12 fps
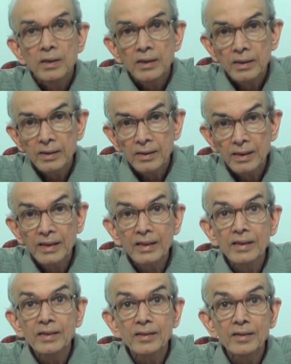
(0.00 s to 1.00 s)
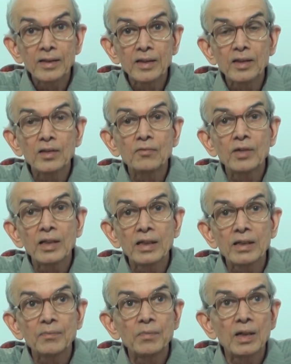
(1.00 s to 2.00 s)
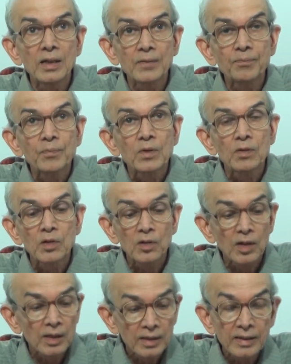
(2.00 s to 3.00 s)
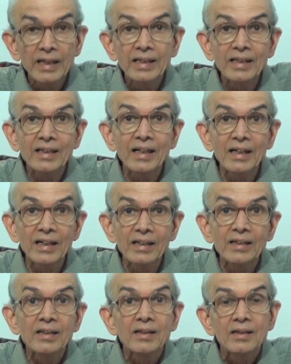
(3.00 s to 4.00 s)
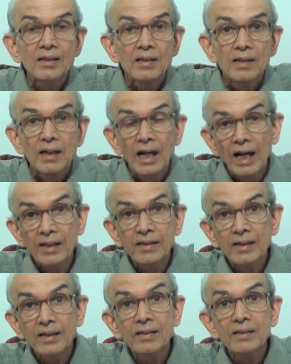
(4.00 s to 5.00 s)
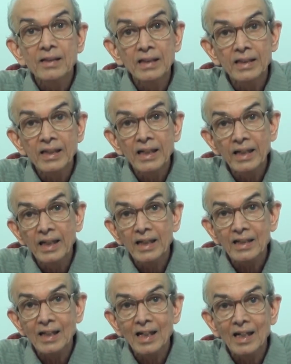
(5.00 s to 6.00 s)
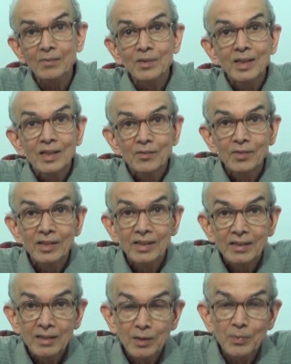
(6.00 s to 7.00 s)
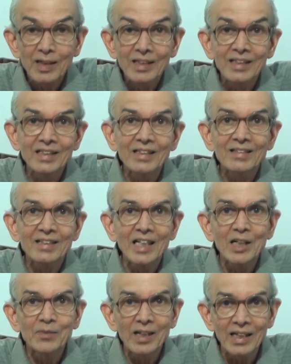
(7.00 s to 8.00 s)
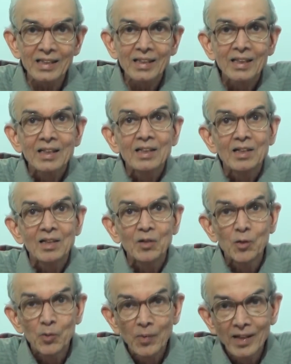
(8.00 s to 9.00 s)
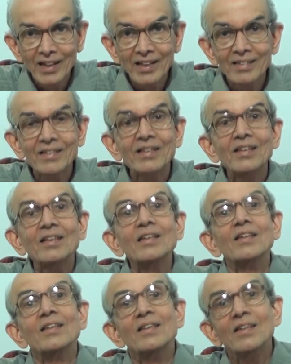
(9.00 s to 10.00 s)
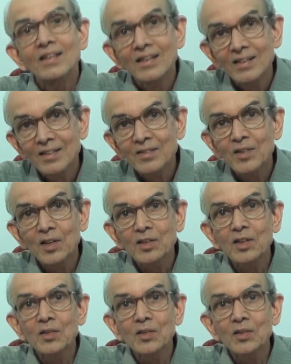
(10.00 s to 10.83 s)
he is lean, thin, very delicate, as against calcareous, which is typically described as obese, but